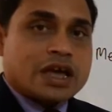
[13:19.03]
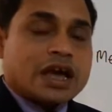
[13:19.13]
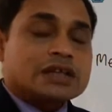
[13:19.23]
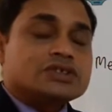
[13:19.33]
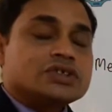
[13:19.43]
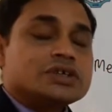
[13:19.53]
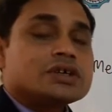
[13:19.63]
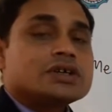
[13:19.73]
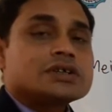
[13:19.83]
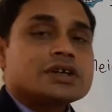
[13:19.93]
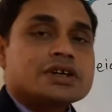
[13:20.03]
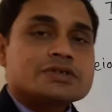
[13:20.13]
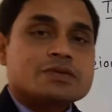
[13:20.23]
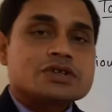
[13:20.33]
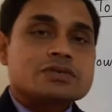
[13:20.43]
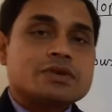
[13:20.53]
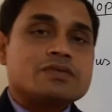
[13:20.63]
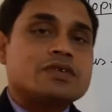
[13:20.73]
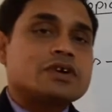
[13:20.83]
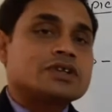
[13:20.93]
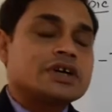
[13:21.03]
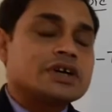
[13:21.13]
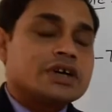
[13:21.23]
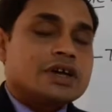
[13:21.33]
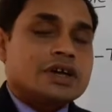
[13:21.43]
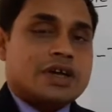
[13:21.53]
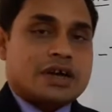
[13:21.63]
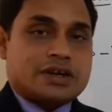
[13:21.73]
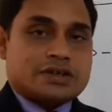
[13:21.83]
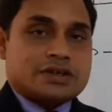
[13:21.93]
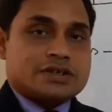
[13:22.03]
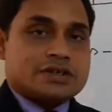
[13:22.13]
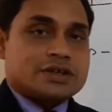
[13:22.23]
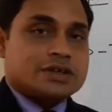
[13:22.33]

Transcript: and gene are the responsible for the characters.